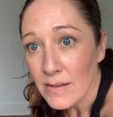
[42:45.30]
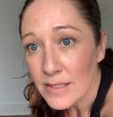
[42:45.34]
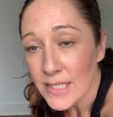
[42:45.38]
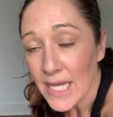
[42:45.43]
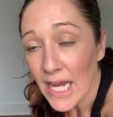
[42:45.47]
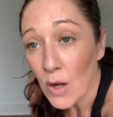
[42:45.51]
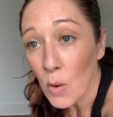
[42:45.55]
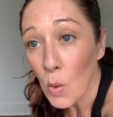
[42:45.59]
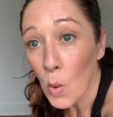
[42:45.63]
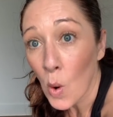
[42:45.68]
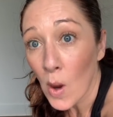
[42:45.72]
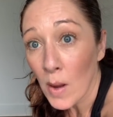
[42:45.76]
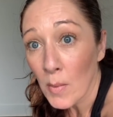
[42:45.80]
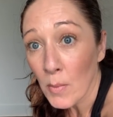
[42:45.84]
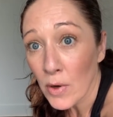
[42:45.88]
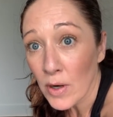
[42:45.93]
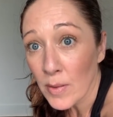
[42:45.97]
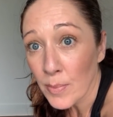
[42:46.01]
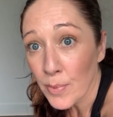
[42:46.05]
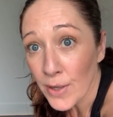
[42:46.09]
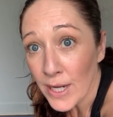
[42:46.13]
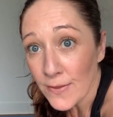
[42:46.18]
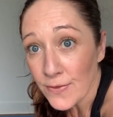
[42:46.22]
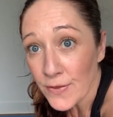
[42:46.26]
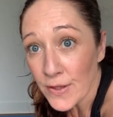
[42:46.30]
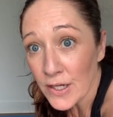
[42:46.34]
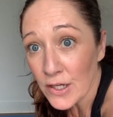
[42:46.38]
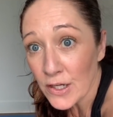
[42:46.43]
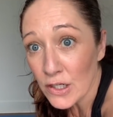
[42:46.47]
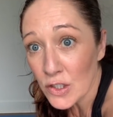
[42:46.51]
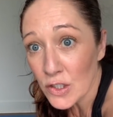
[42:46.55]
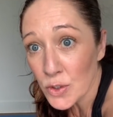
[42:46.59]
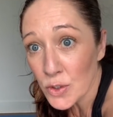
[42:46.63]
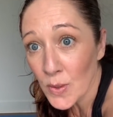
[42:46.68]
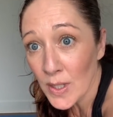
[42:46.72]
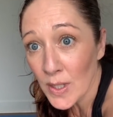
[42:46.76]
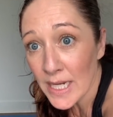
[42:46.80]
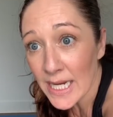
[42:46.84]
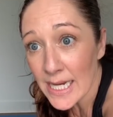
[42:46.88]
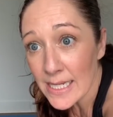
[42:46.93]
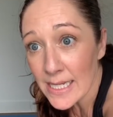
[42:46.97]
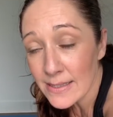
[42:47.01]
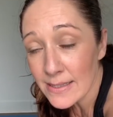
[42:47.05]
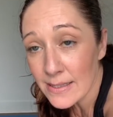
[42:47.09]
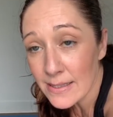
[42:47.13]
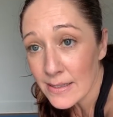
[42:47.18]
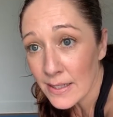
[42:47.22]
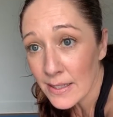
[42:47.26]
Take one more breath in your
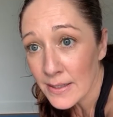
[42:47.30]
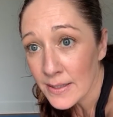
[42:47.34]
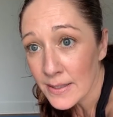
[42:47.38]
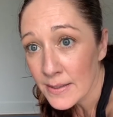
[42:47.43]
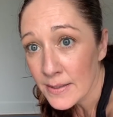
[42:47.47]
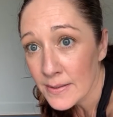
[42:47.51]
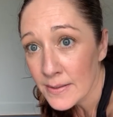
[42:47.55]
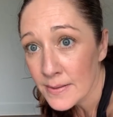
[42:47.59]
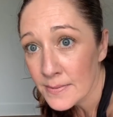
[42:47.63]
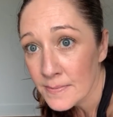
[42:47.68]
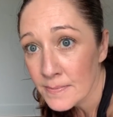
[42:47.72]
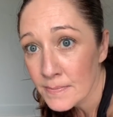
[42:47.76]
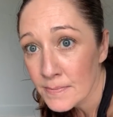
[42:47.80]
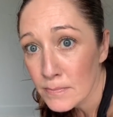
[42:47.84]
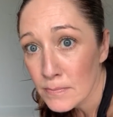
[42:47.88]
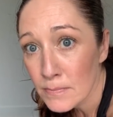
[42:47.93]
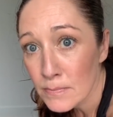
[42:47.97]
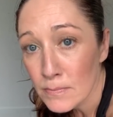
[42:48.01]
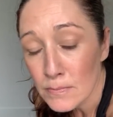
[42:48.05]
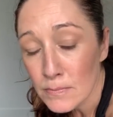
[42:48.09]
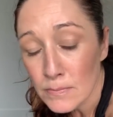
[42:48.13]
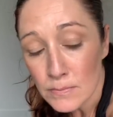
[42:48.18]
twist. And